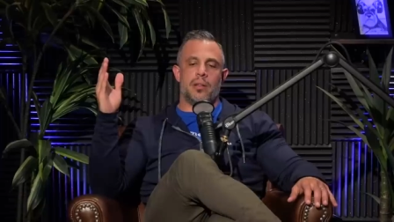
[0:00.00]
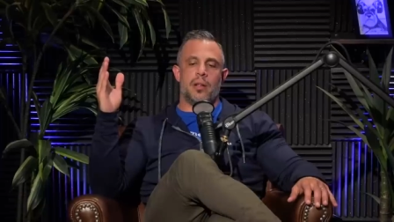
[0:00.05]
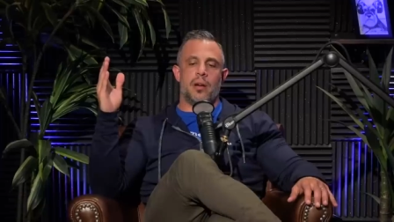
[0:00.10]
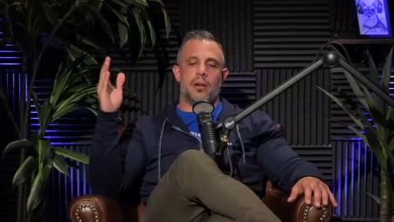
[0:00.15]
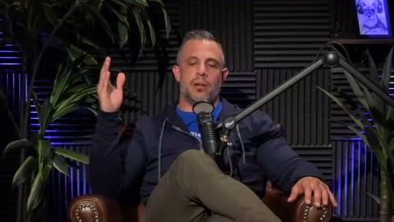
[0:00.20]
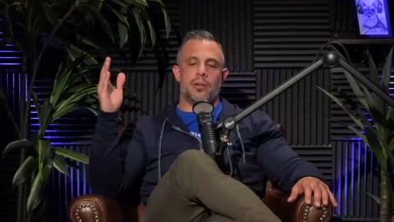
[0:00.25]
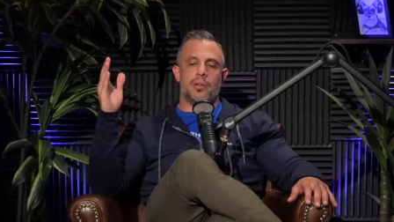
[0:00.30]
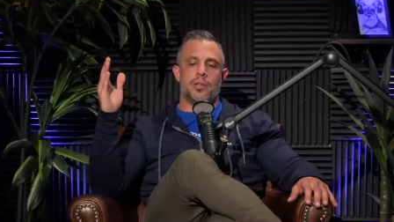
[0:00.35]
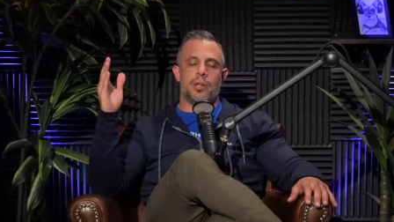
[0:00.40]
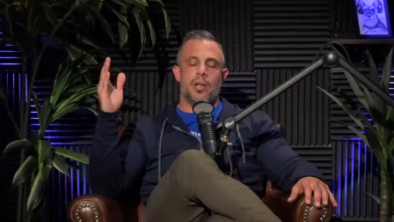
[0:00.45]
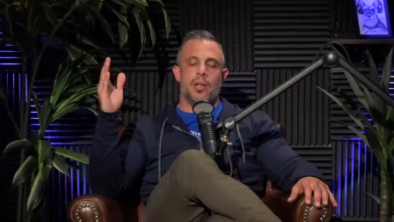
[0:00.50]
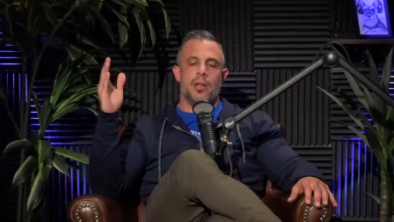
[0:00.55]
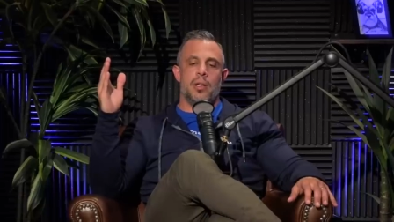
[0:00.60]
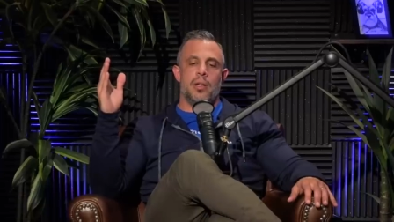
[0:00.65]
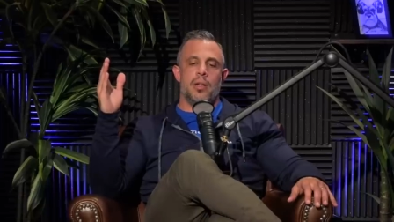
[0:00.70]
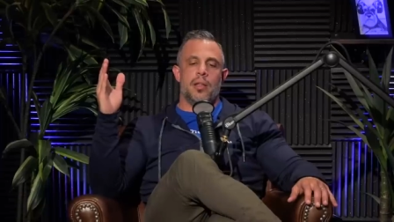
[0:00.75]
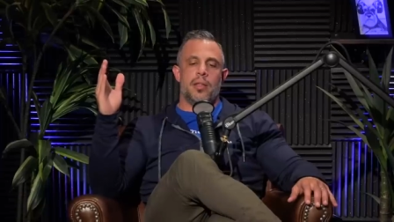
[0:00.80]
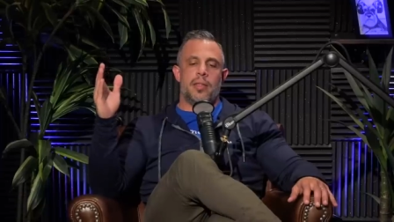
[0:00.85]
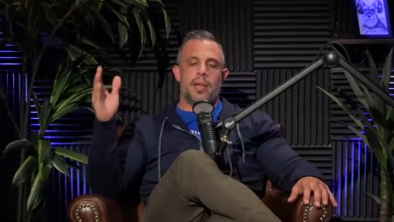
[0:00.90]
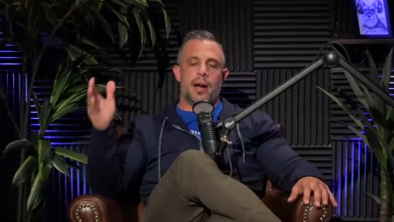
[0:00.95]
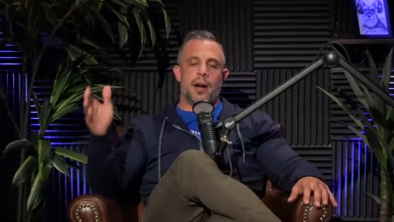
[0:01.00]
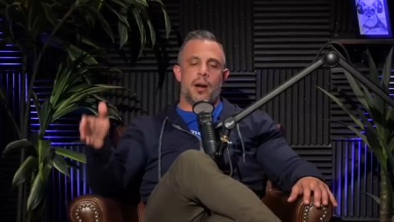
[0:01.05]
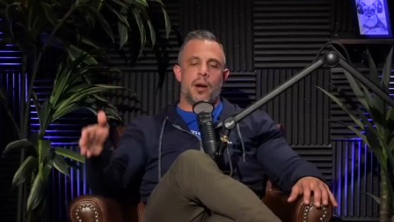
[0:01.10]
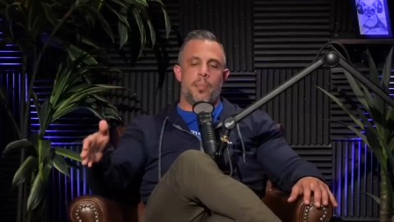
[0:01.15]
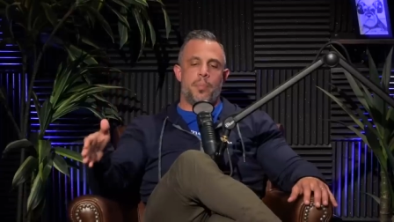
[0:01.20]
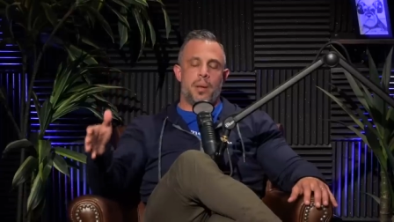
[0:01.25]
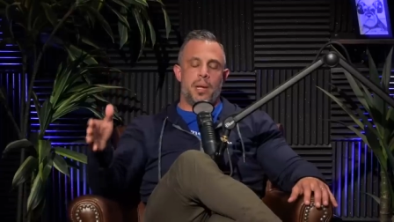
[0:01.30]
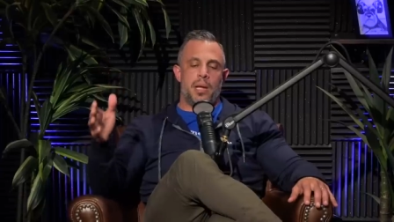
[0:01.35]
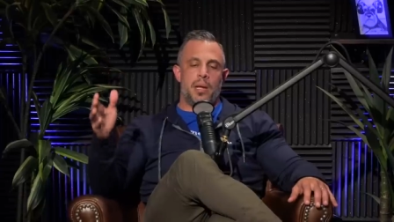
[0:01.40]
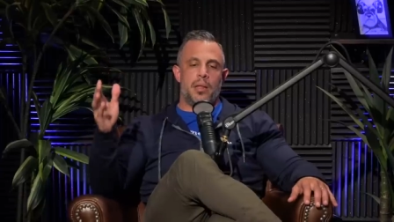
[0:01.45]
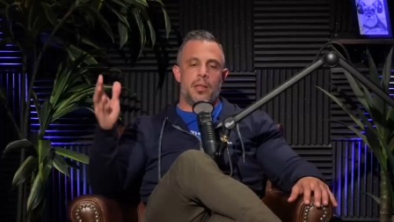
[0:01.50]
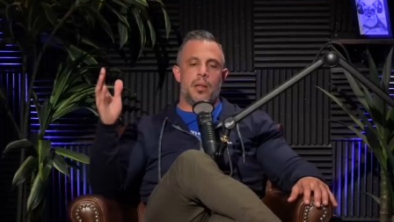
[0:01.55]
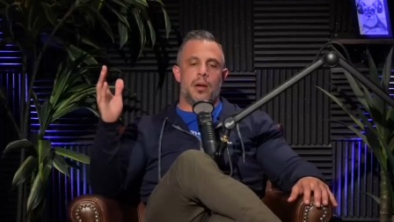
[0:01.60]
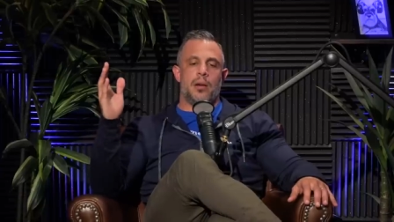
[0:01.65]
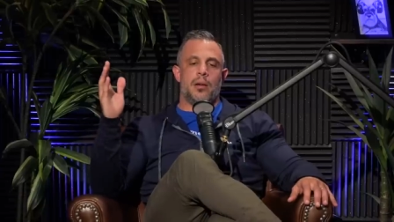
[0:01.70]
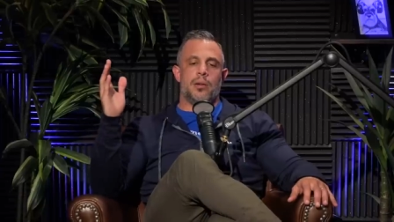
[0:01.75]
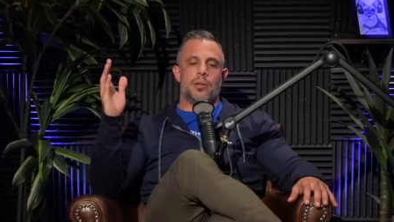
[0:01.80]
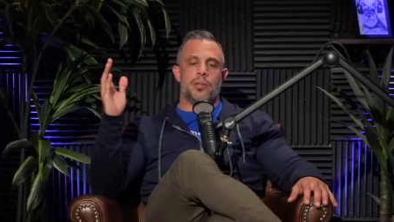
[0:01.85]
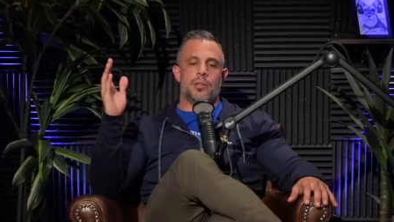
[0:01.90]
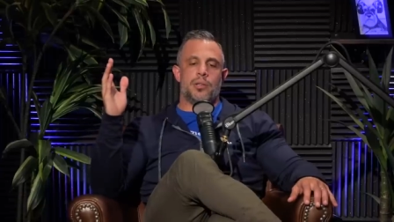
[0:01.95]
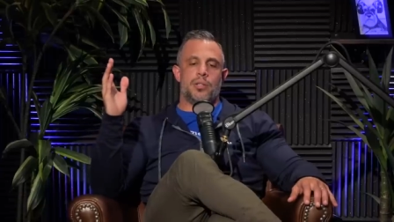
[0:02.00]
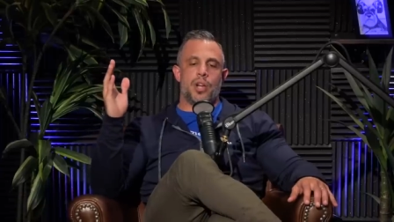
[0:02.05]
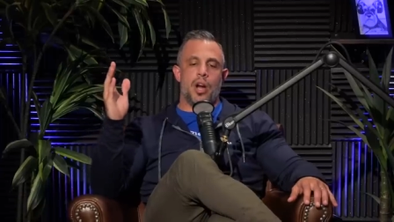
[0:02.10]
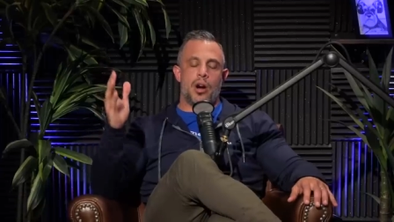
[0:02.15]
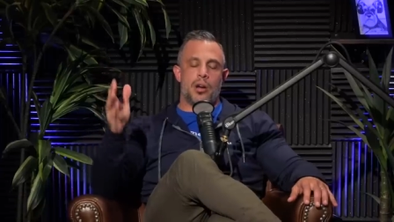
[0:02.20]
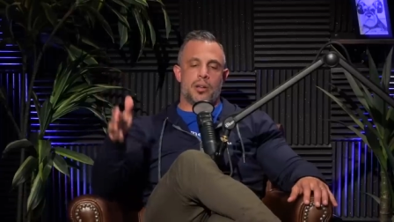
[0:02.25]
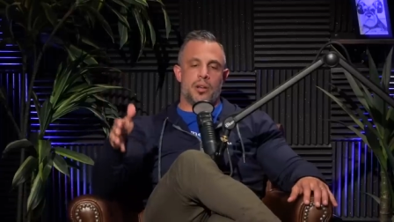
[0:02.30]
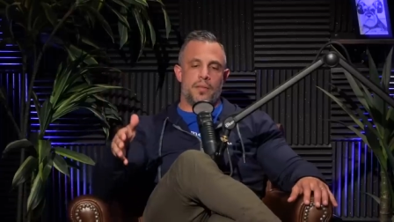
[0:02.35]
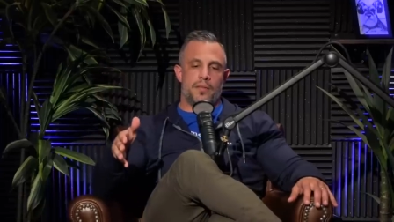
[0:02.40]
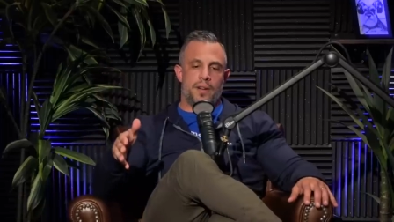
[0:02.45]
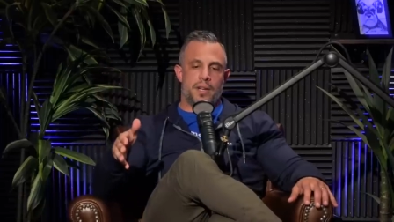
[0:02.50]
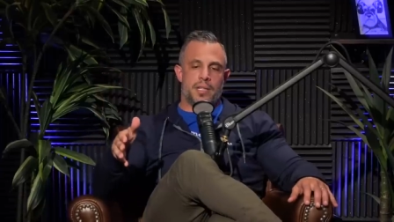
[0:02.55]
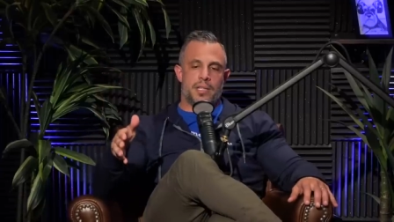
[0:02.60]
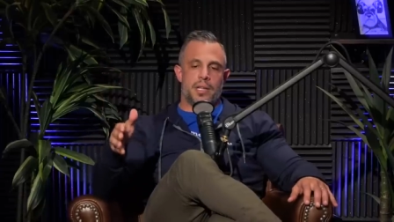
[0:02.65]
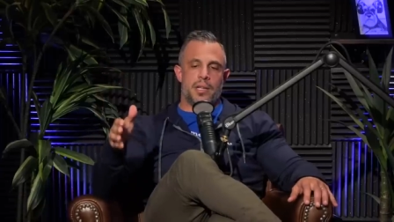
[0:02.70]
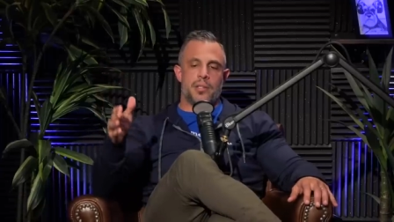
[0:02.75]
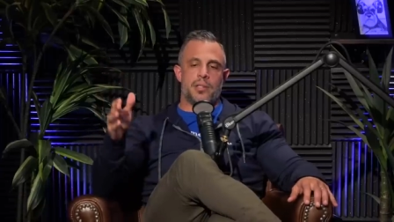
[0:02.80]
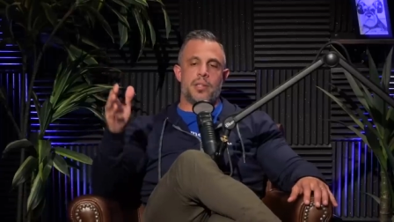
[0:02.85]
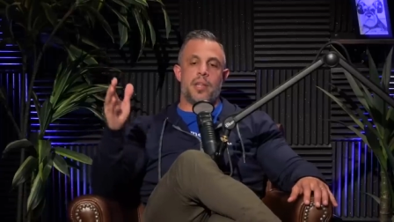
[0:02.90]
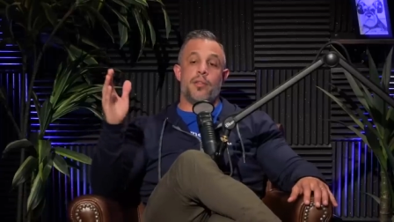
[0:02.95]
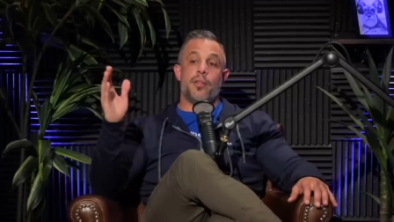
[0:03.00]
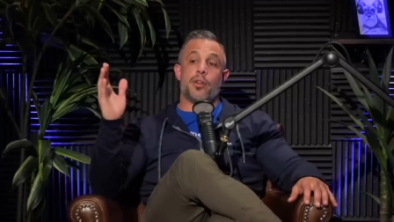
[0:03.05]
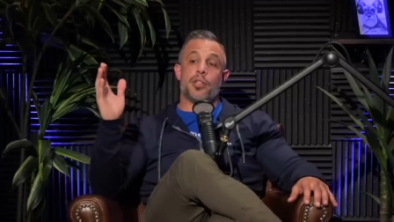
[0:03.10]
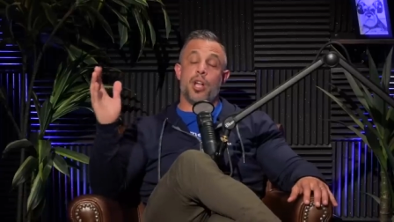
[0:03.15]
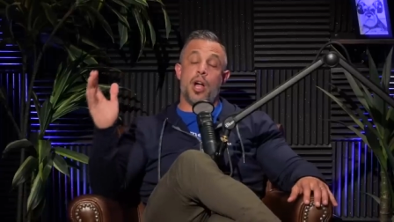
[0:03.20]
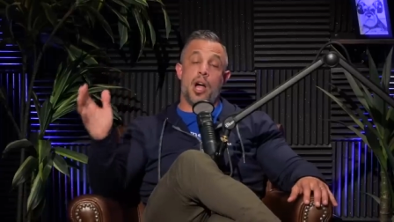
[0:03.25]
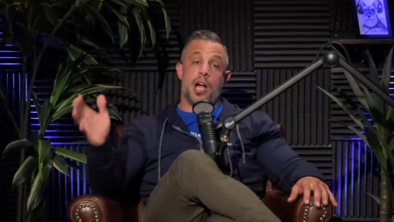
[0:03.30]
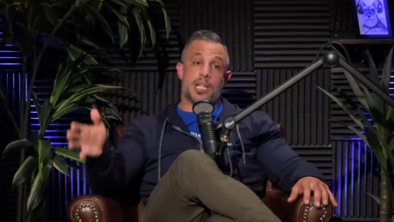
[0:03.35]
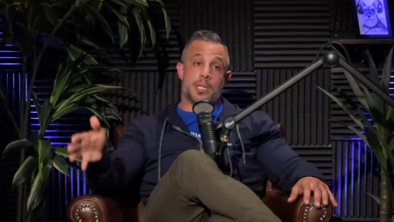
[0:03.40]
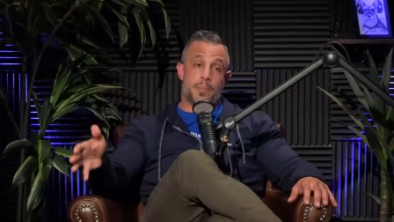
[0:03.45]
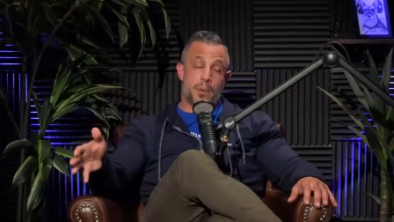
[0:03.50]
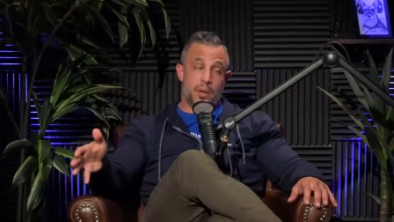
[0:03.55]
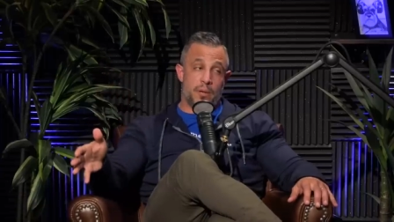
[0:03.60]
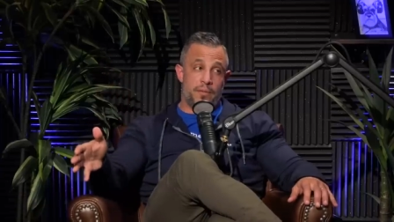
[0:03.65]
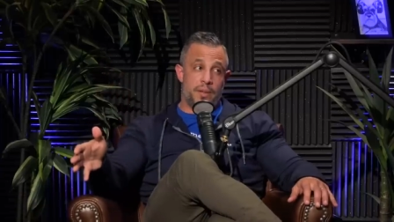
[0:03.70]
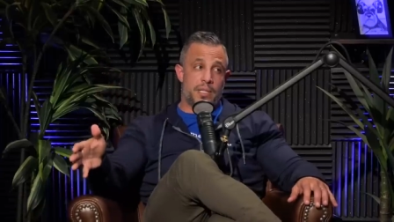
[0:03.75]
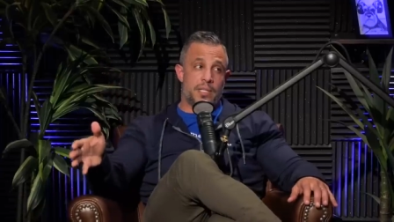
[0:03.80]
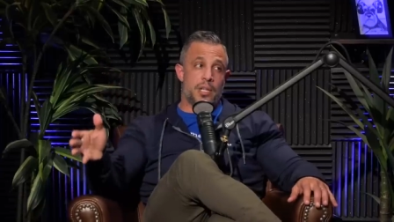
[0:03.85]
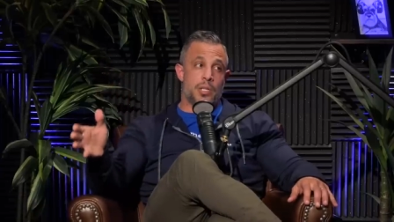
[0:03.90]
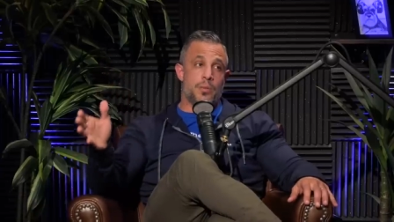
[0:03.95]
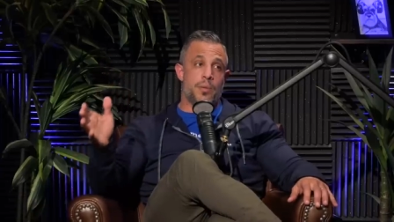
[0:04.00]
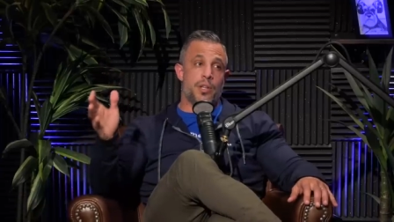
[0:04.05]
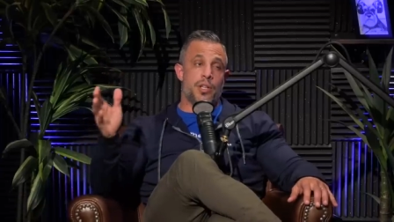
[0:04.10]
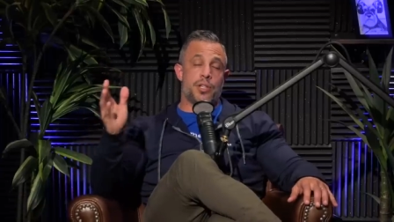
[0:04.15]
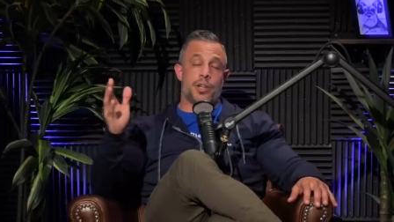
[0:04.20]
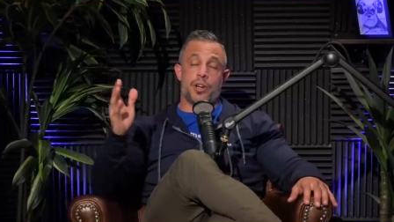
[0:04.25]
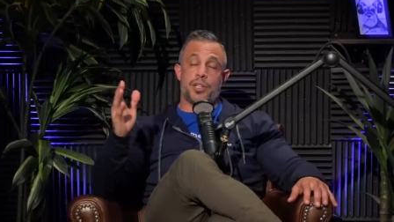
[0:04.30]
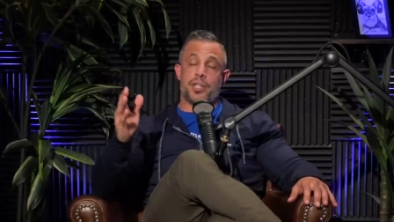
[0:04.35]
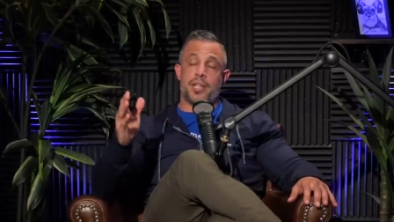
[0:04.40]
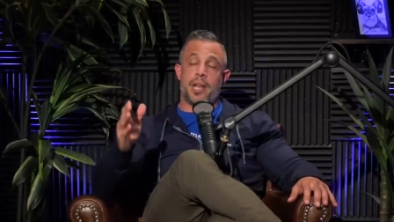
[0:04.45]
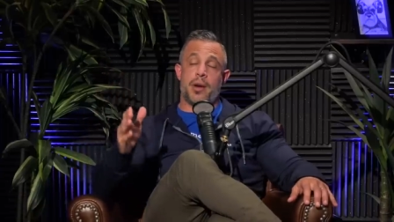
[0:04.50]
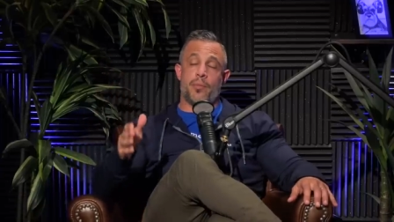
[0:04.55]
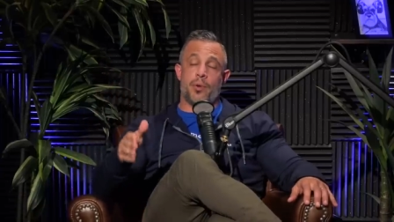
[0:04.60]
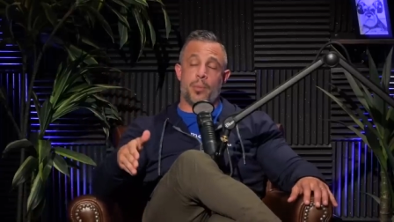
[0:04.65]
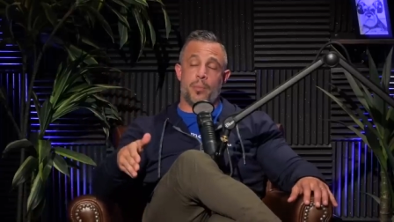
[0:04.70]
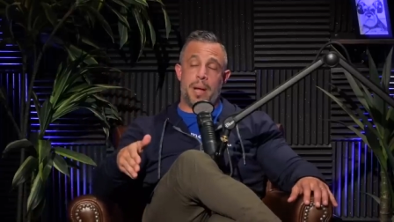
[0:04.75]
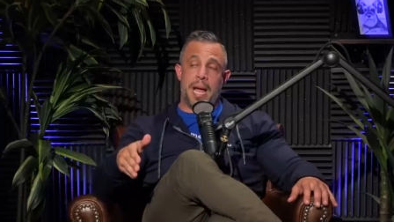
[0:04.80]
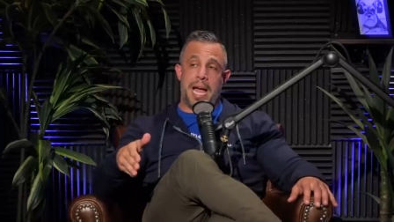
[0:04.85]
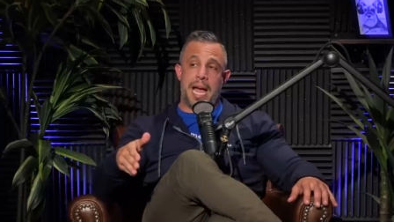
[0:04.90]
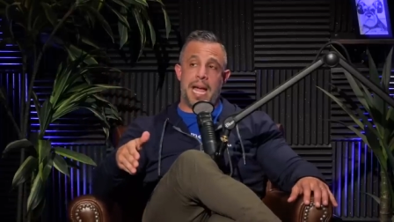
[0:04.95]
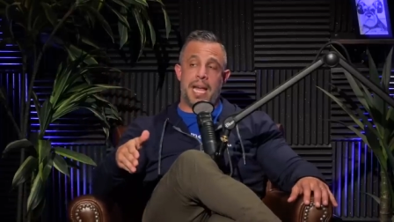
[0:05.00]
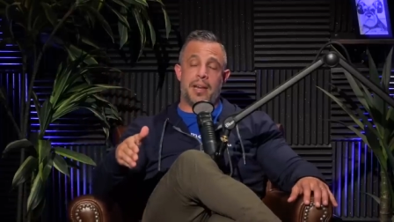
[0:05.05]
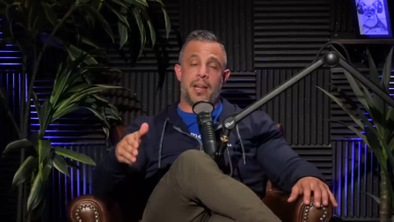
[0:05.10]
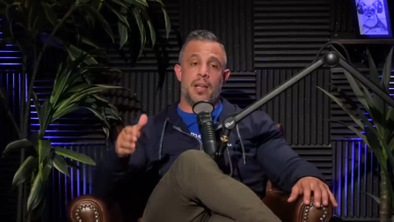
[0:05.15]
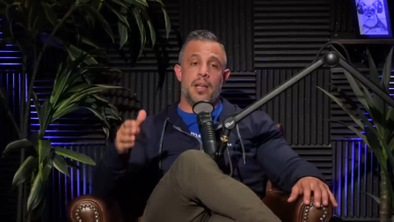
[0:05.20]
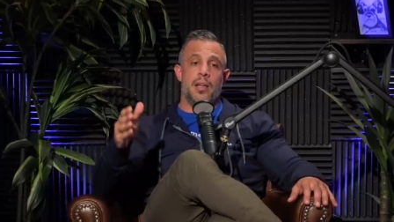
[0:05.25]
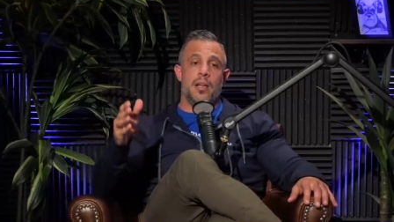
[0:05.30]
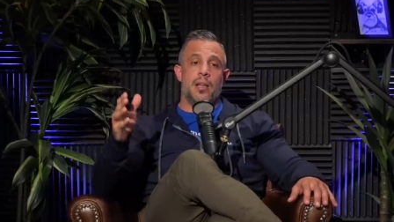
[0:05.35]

There's therapy. There's doctor visits. Then there's hospital visits when it starts to get real bad.